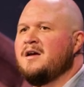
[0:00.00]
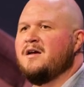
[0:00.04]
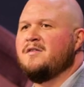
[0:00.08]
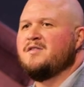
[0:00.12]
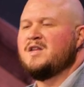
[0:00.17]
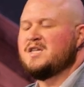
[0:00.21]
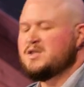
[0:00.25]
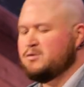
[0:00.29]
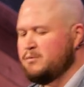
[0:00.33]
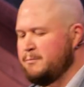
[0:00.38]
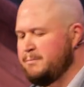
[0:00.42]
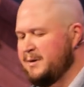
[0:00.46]

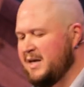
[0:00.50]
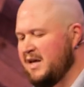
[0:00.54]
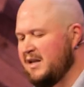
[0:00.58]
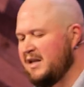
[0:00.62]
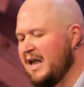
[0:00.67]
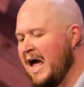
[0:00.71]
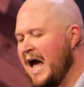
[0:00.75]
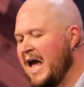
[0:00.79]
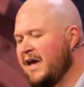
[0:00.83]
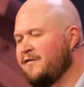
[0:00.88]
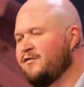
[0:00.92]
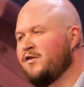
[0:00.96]
And this would be a
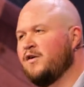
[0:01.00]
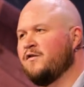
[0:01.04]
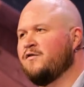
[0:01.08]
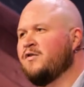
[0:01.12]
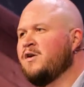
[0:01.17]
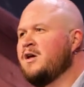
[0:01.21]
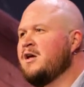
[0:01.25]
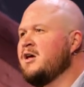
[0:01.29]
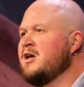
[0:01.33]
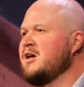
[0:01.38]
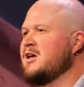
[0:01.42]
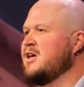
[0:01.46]
life
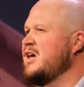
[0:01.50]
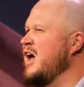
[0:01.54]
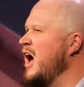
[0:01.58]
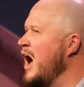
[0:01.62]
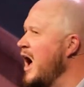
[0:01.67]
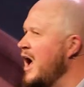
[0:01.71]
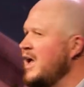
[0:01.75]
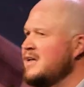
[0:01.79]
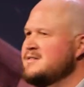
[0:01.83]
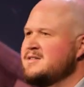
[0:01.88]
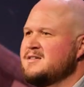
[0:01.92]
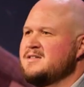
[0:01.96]
of
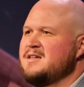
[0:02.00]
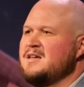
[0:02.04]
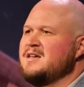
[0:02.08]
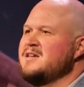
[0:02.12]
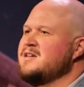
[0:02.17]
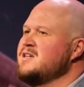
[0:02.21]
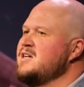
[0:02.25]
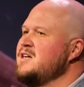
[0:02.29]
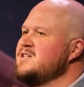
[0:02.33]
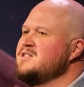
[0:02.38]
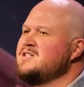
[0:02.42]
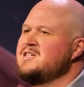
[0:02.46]

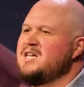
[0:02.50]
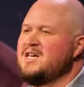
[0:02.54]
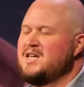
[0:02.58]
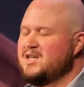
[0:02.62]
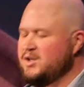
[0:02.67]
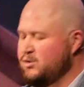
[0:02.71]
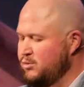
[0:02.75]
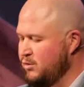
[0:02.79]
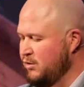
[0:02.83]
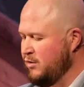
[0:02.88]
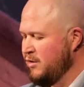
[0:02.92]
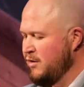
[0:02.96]
constant,
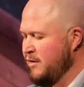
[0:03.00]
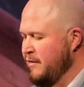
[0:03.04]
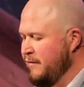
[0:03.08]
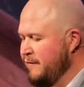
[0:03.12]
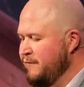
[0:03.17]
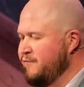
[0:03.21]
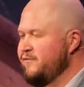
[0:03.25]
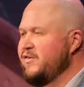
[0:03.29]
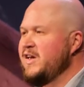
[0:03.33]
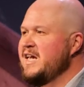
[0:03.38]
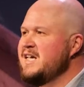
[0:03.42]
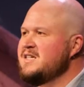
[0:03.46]
continual
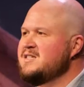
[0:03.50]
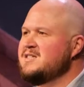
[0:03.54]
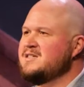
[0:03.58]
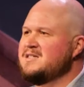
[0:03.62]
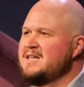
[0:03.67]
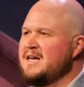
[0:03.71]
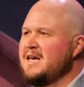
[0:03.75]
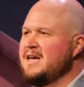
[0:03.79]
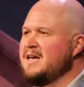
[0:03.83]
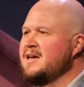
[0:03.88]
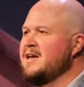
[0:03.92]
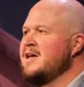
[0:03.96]

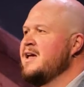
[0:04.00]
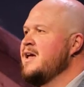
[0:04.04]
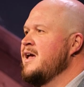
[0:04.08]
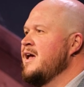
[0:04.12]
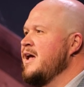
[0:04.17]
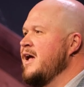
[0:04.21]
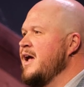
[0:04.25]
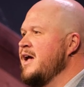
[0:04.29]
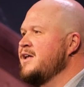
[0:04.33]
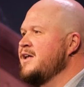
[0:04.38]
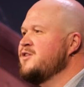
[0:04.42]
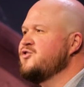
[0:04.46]
feasting
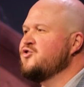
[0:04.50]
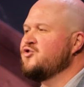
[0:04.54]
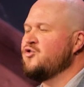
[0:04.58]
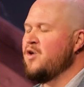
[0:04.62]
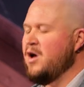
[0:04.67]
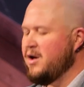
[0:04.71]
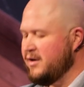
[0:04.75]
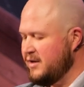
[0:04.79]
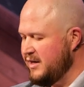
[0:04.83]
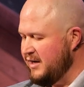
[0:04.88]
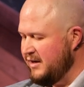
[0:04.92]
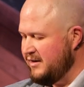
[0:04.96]
and
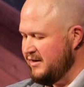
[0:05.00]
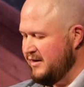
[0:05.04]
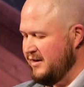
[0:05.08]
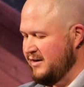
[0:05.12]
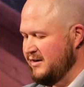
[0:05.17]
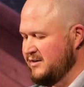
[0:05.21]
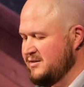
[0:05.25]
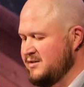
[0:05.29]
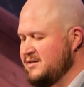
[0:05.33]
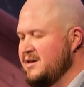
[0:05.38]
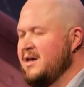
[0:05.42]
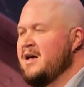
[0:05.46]

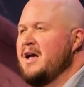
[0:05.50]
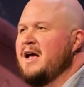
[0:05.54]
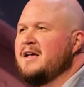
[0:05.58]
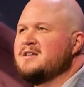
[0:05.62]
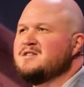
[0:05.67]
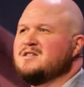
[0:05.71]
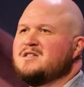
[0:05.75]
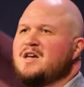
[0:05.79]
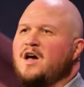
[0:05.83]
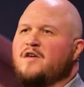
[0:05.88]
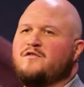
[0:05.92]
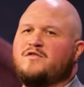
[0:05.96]
drunkenness and
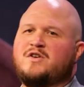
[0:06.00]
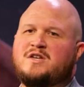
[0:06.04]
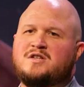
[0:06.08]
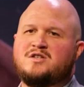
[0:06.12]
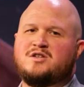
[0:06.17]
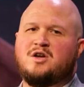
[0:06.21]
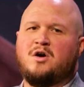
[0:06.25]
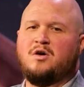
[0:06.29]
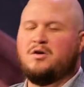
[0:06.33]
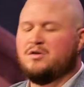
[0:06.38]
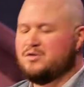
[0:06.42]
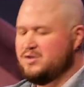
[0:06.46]
self
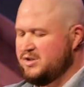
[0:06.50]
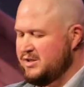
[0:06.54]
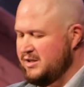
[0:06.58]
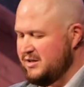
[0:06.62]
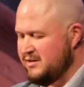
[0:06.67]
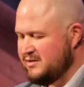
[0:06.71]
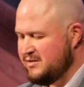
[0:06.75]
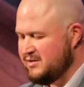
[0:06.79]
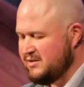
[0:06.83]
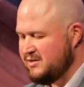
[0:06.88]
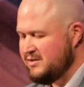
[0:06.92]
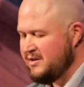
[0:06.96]

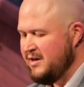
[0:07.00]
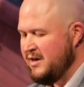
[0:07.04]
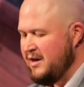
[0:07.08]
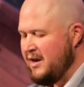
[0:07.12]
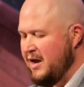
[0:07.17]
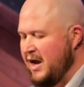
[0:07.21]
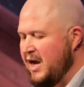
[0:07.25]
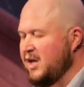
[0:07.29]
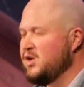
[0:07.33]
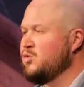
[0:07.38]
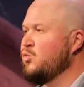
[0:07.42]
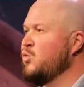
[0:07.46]
indulgence
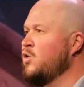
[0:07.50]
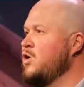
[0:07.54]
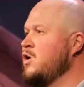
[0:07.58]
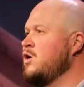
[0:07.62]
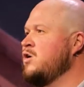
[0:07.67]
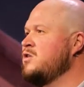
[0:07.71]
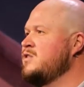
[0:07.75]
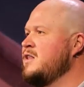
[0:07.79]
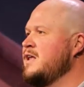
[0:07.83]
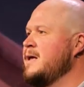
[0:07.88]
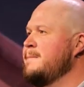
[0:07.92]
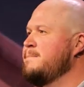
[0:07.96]
and
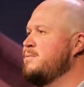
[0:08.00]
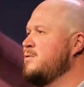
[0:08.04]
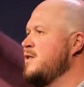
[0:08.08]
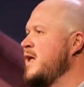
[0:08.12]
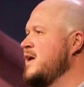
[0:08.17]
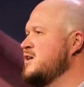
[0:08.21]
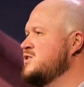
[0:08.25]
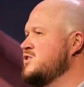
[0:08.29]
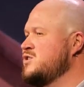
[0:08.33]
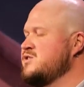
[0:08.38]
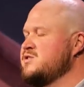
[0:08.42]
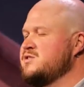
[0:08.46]
worldly
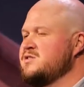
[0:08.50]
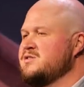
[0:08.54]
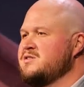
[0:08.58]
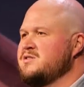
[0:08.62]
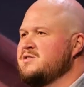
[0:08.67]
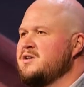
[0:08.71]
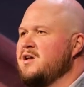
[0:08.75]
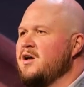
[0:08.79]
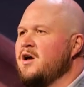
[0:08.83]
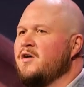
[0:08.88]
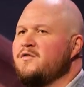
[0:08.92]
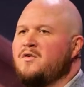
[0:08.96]

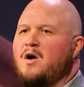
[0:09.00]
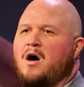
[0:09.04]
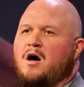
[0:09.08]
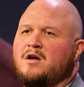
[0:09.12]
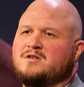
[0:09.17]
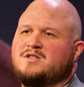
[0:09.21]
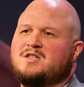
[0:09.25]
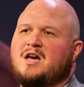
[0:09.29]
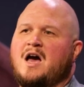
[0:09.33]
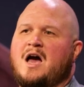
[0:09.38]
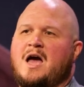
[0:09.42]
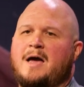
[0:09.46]
pleasures of
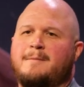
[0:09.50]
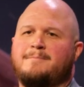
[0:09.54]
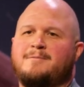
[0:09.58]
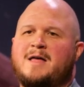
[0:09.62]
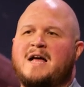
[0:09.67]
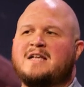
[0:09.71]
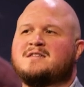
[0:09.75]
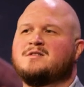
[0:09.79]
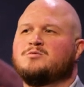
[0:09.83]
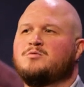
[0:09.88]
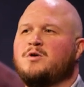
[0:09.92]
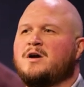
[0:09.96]
all type.
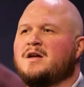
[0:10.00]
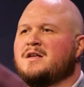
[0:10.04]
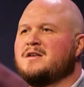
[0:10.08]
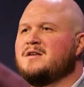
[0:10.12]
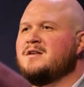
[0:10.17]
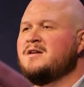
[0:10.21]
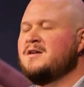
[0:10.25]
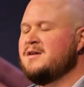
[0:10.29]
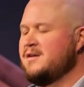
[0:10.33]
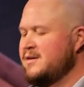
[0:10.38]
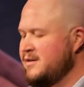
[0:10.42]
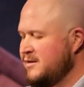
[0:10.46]
That's what
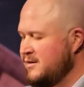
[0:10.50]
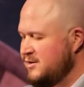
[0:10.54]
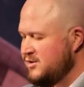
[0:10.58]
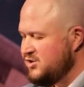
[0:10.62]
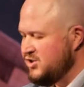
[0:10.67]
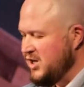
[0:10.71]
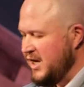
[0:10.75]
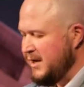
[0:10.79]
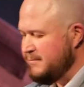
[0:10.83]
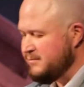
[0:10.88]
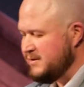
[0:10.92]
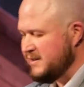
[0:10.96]

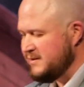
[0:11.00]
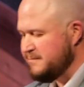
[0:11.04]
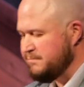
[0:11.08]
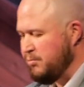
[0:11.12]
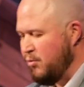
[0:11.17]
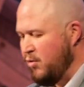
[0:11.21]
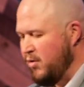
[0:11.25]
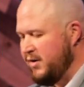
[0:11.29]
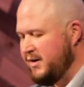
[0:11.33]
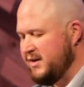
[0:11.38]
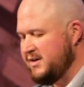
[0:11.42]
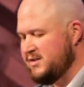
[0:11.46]
James is
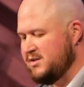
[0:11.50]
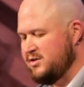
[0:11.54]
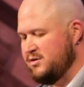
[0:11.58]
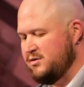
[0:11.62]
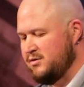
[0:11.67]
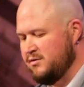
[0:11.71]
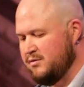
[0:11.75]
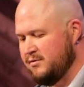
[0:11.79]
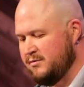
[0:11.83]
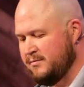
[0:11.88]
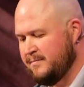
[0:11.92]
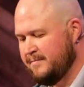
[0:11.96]
pointing
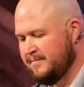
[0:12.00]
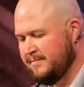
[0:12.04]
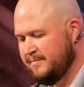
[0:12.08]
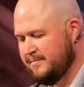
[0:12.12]
to.